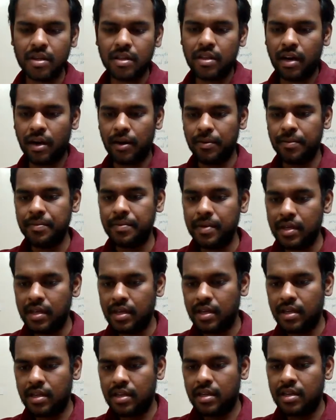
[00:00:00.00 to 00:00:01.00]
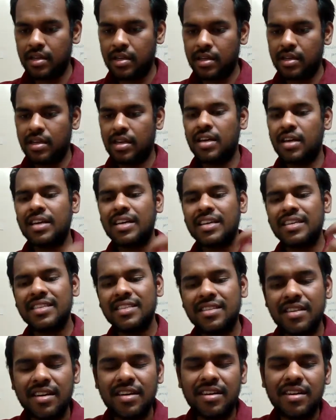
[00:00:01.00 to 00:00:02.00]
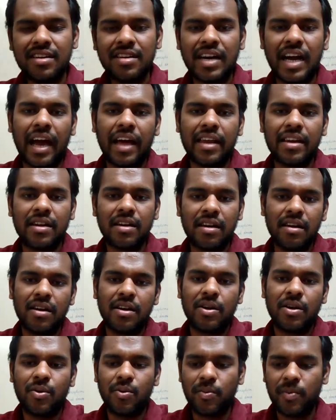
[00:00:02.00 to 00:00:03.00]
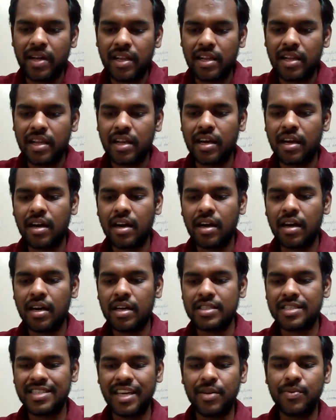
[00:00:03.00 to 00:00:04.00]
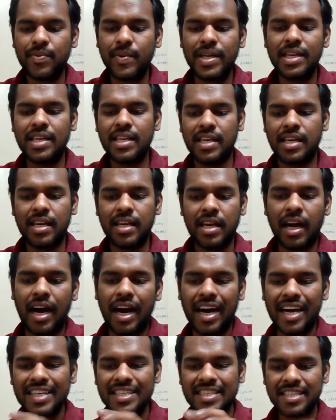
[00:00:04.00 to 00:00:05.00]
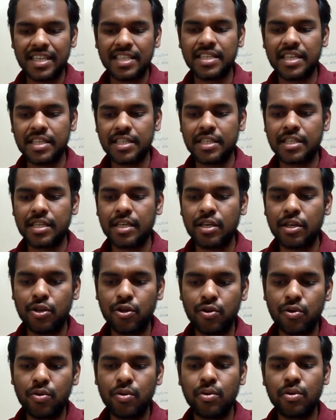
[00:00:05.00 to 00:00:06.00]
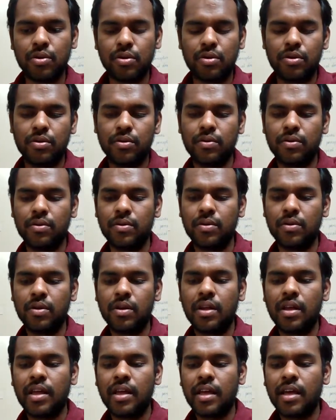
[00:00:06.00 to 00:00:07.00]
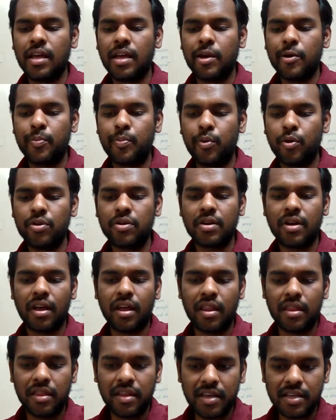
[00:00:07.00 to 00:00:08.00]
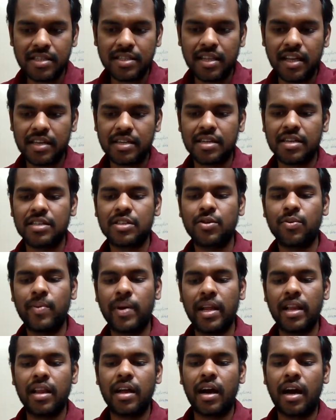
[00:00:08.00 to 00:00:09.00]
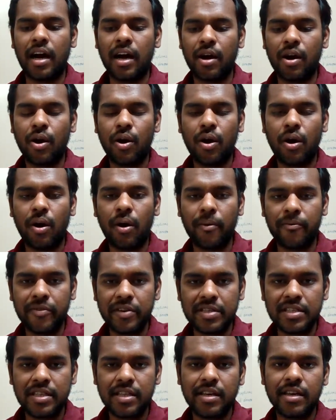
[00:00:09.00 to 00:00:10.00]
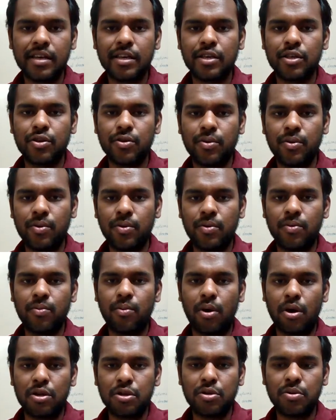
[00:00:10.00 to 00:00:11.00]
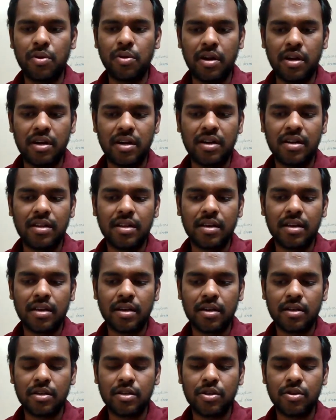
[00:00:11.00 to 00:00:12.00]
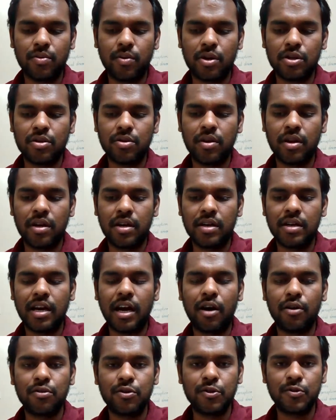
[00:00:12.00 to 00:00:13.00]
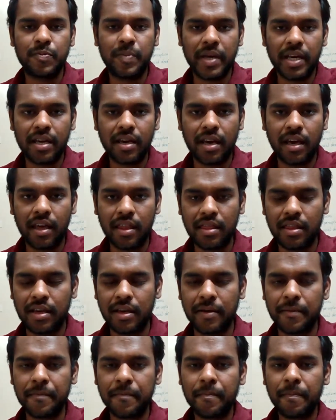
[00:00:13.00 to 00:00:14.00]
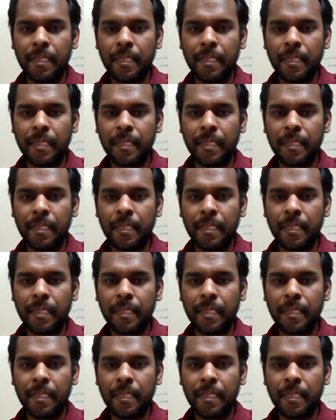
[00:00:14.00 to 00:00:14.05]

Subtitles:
Now, nya and ana. Well, genuinely, I suggest you to put these letters. Well, obviously, you want to learn. You want to learn how to speak Hindi.